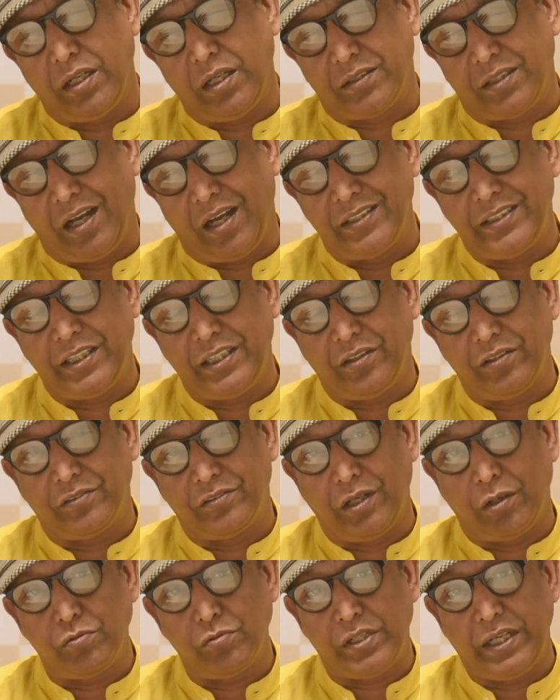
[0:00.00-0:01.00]
lethargic or
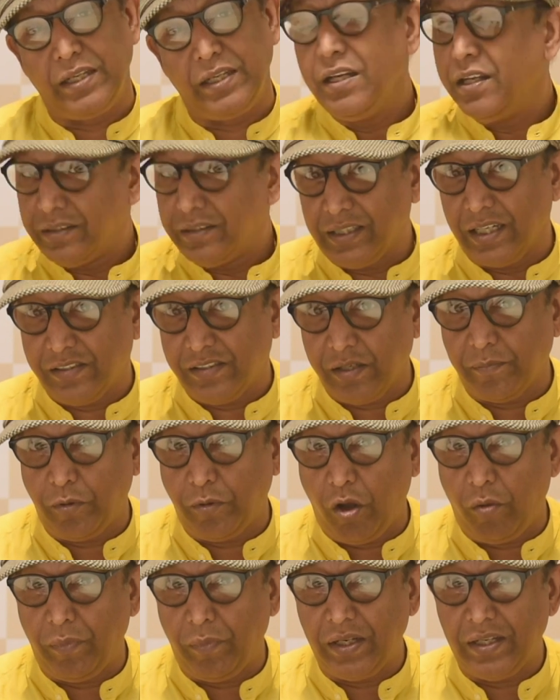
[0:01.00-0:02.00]
drowsy, that's
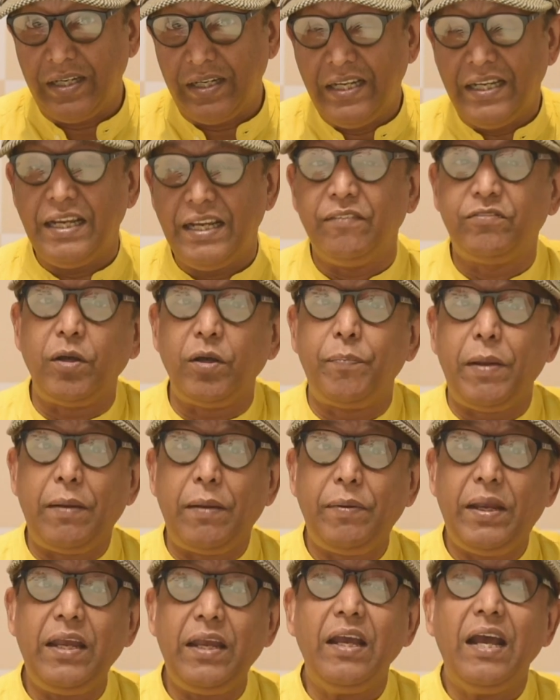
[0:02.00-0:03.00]
abnormal. If the
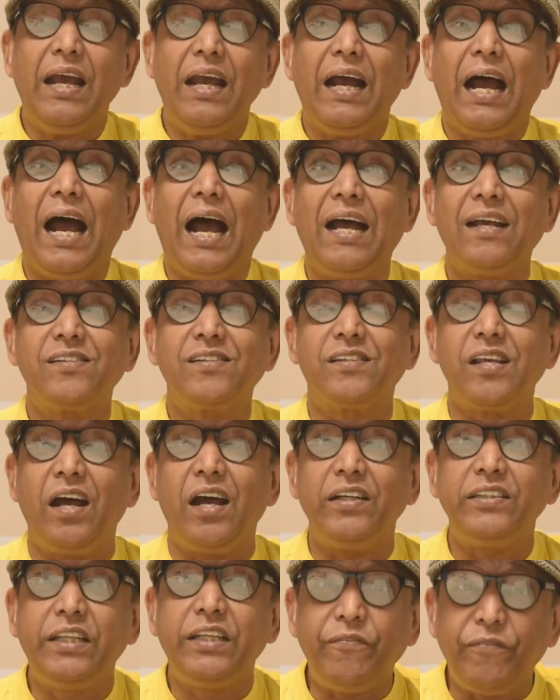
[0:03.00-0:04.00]
baby
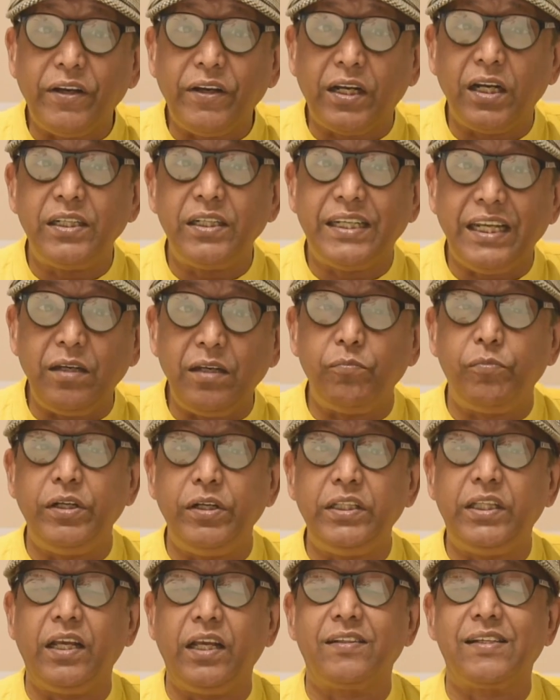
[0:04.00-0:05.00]
has difficulty in
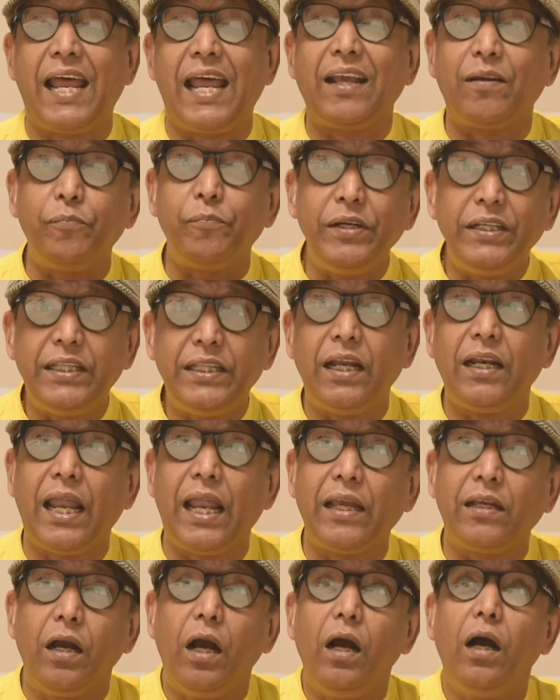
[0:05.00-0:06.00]
breathing, like breathing
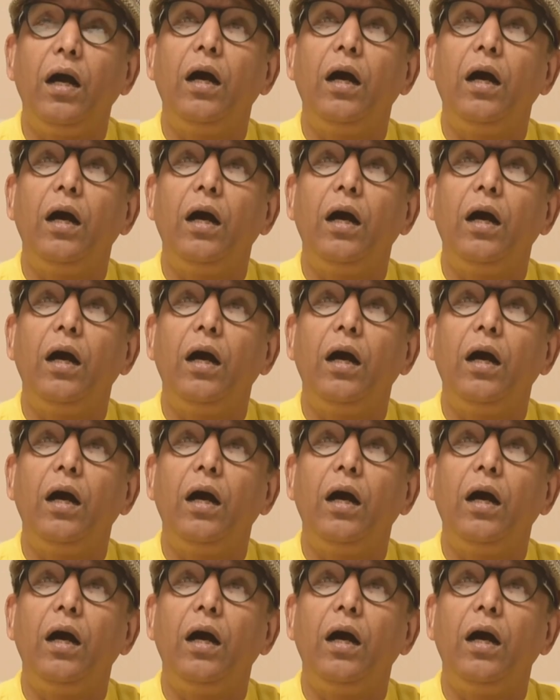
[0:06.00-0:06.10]
like,